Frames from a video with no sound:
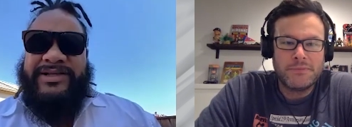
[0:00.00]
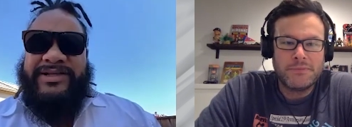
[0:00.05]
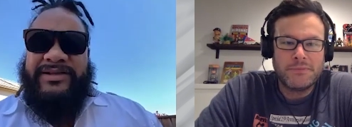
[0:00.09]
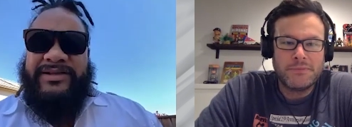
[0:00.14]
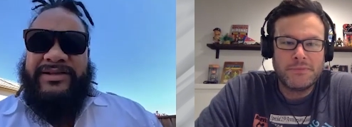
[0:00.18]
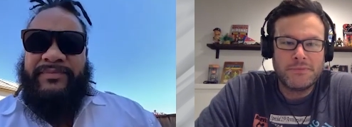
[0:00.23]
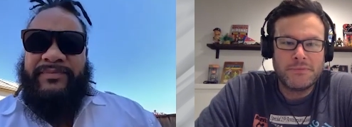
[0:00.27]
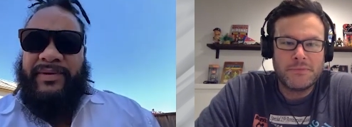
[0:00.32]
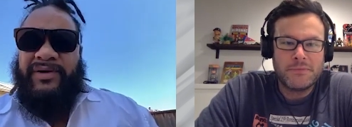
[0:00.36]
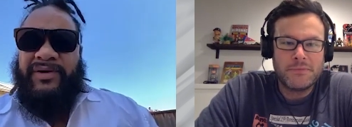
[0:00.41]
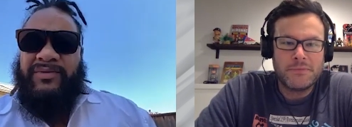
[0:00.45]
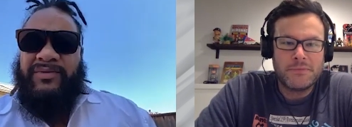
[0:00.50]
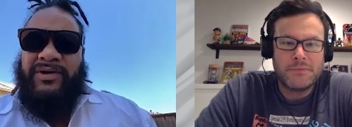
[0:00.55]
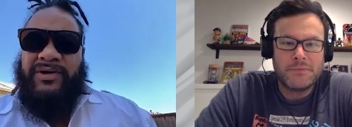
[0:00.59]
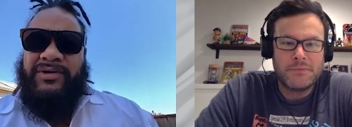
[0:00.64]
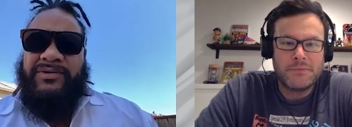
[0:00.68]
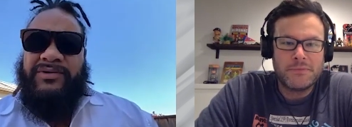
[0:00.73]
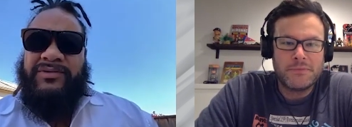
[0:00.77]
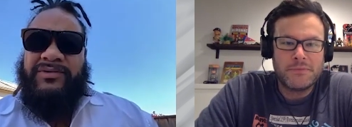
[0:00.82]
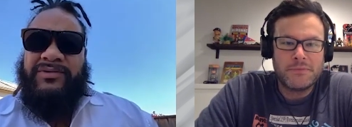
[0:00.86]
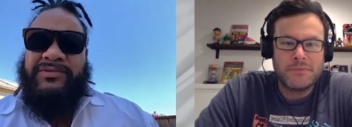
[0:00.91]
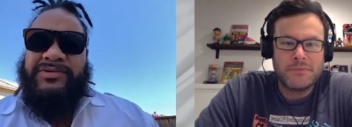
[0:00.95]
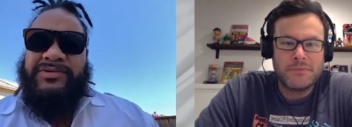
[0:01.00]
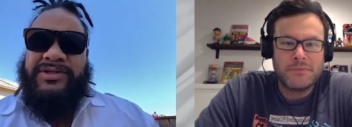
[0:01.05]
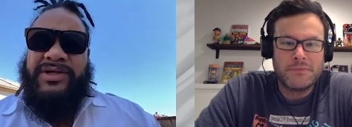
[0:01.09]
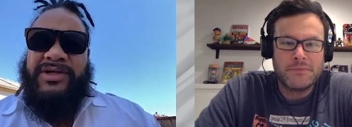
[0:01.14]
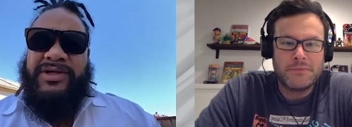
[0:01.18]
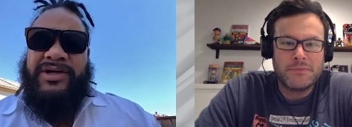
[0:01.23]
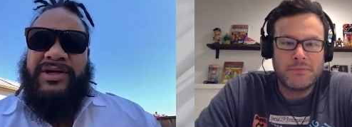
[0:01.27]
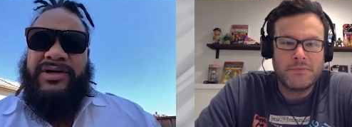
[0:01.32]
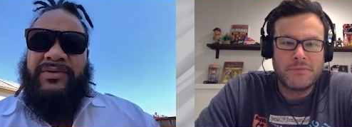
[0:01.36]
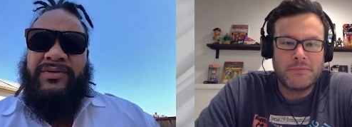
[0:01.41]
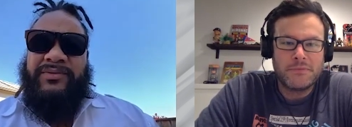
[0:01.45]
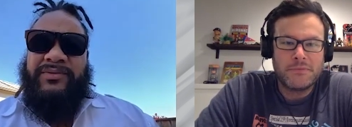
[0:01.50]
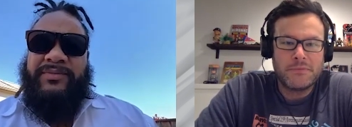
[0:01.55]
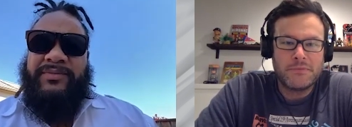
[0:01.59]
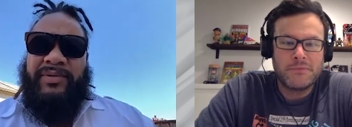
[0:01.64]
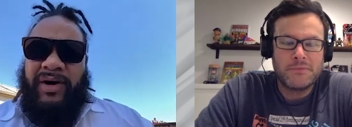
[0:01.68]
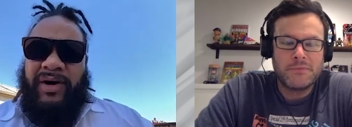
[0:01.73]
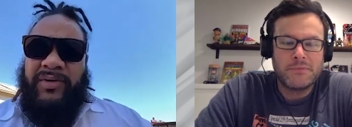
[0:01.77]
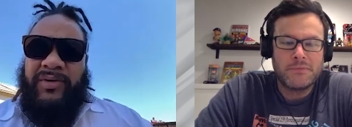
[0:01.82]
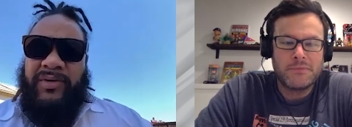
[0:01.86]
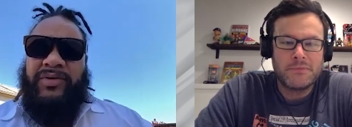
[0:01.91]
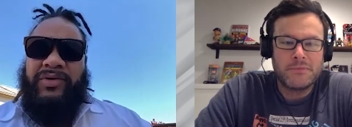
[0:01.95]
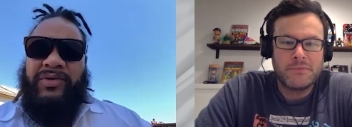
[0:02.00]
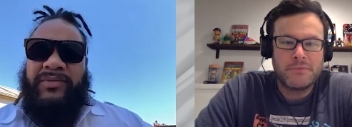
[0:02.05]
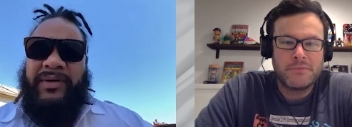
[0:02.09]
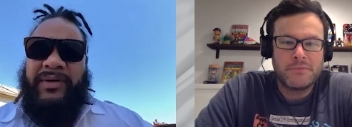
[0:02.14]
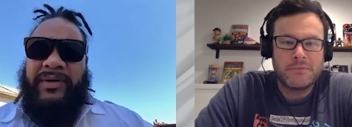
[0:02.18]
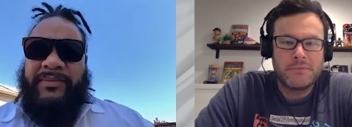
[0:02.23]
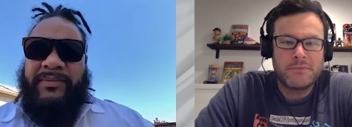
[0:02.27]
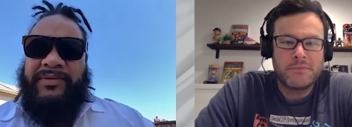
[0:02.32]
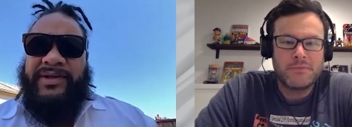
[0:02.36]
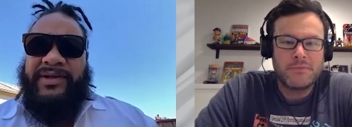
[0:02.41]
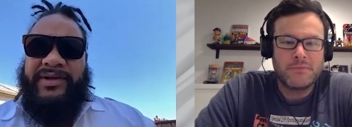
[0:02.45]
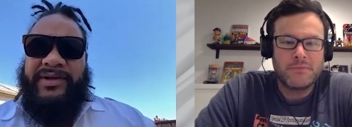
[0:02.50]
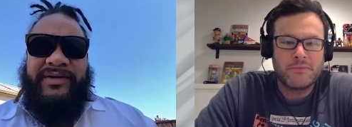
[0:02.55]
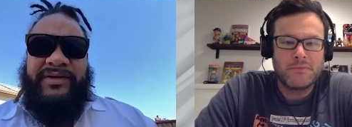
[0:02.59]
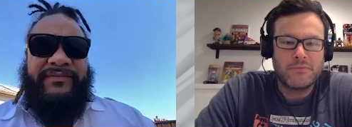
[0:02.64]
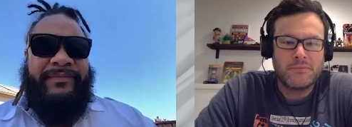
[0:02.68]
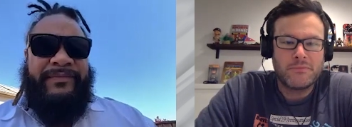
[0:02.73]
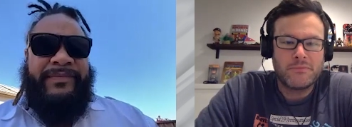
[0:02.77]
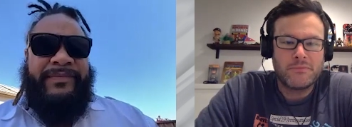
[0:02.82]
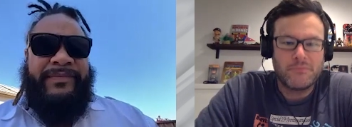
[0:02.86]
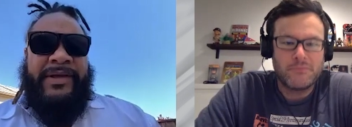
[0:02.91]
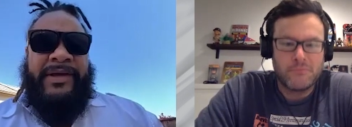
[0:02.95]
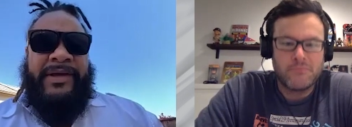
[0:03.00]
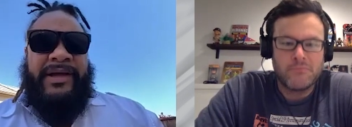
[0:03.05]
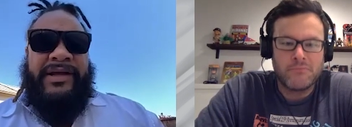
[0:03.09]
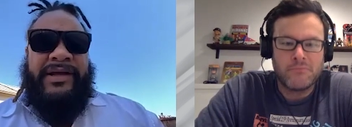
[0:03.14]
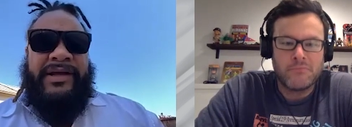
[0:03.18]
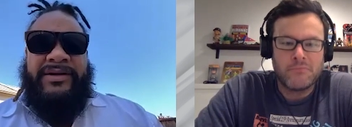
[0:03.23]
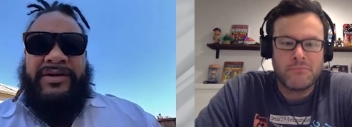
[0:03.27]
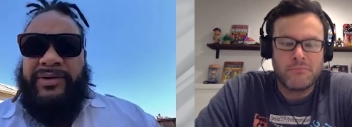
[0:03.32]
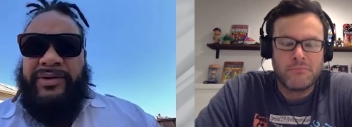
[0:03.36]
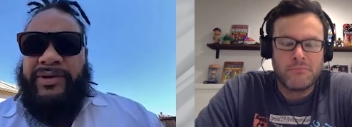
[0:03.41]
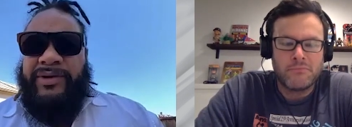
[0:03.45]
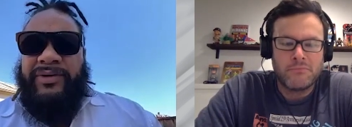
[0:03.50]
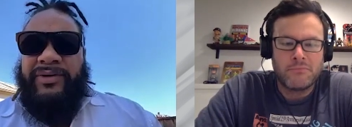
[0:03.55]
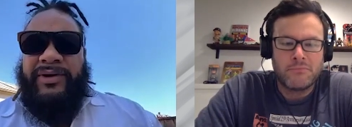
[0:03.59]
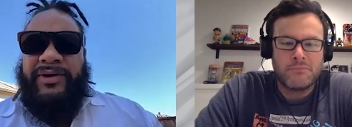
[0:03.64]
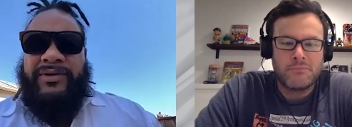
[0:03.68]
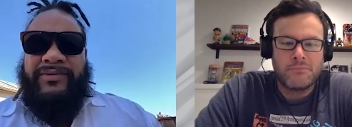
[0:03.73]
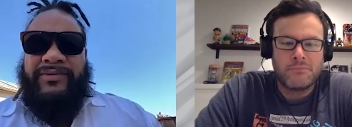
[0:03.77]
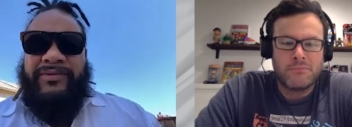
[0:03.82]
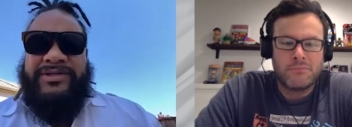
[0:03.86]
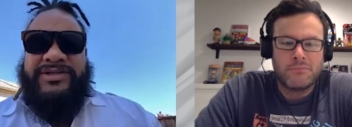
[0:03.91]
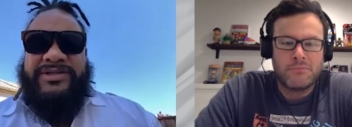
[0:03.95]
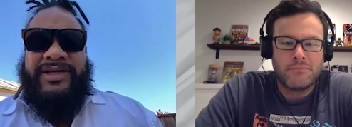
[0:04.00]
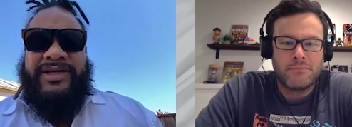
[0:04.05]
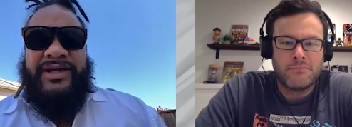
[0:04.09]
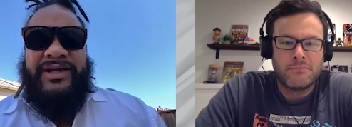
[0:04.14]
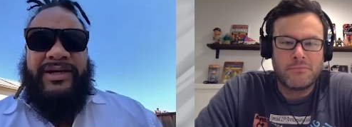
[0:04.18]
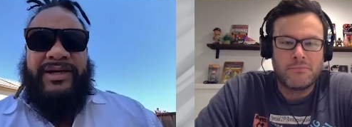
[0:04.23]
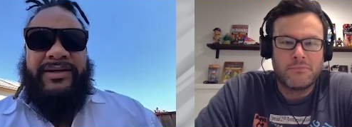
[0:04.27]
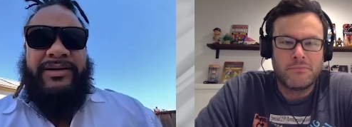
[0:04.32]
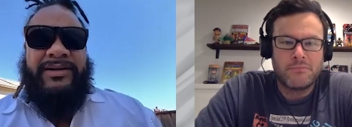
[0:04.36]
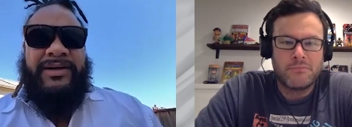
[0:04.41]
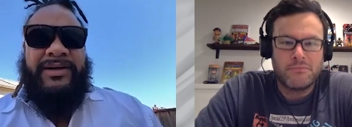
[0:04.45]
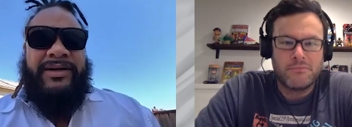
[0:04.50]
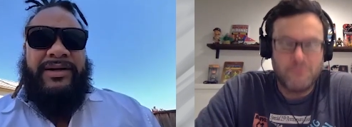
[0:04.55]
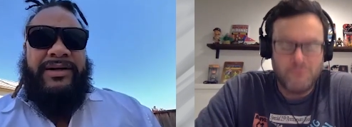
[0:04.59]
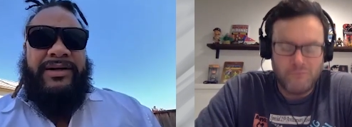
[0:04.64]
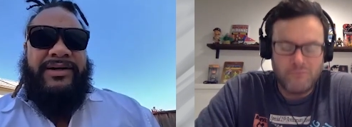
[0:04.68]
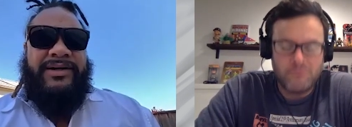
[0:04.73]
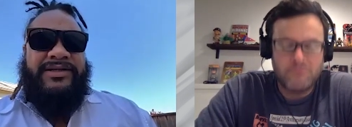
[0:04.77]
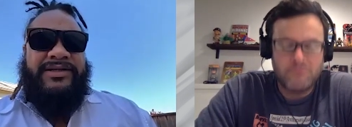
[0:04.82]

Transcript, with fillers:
Speaker 1: at the Melrose uh ballroom, I believe, in New York once again. Uh,